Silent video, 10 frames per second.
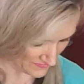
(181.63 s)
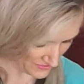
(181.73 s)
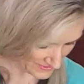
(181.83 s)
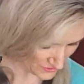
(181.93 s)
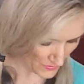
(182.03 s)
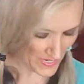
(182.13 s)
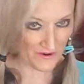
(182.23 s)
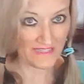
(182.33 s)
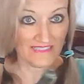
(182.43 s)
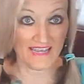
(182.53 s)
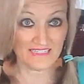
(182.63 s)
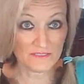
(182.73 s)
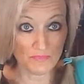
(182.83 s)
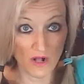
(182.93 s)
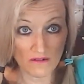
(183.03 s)
Have you guys heard of wheatgrass? Again, it's
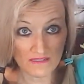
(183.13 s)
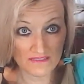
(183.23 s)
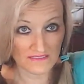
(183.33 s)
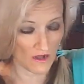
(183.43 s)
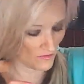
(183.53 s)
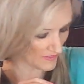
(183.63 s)
bulk, it's all